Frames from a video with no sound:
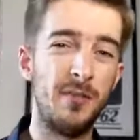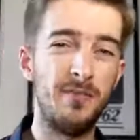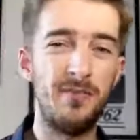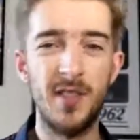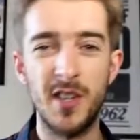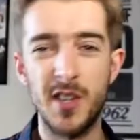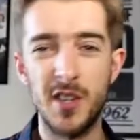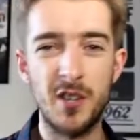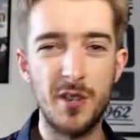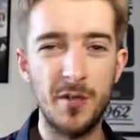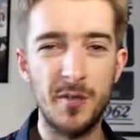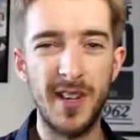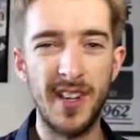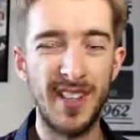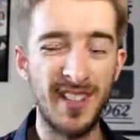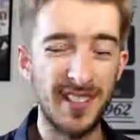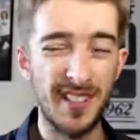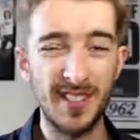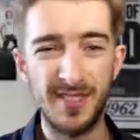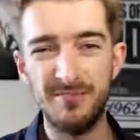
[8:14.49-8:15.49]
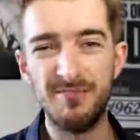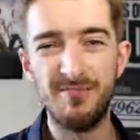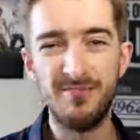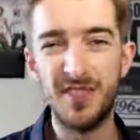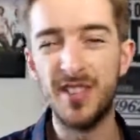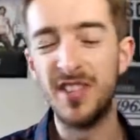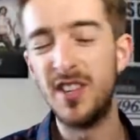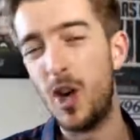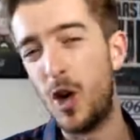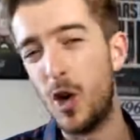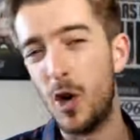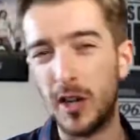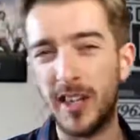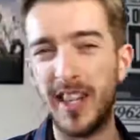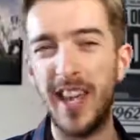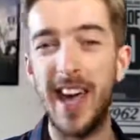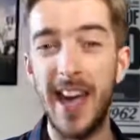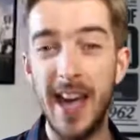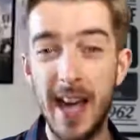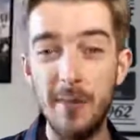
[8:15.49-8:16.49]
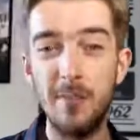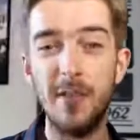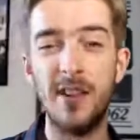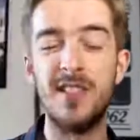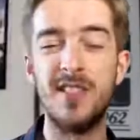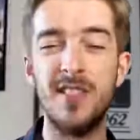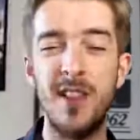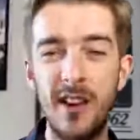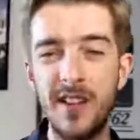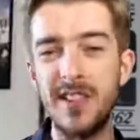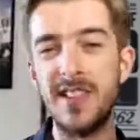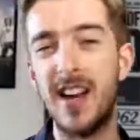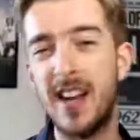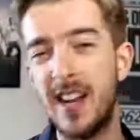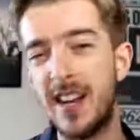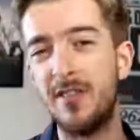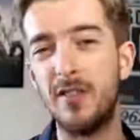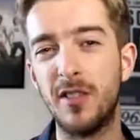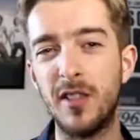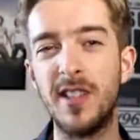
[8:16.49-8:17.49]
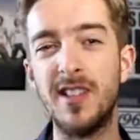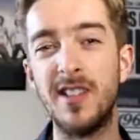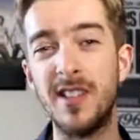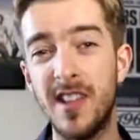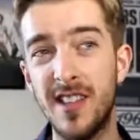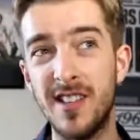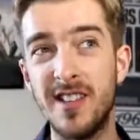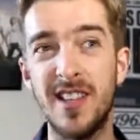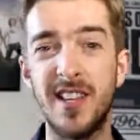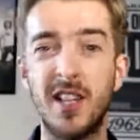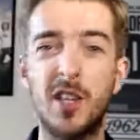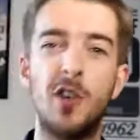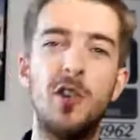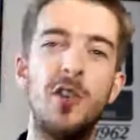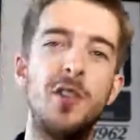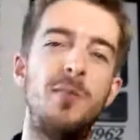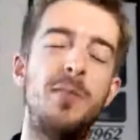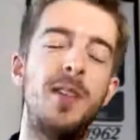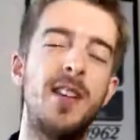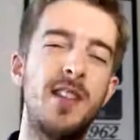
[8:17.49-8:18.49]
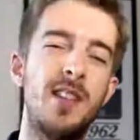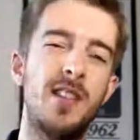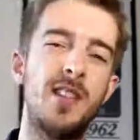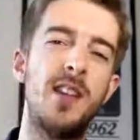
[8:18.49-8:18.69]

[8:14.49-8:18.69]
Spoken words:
The strumming's okay, but it's not as high level as it could be.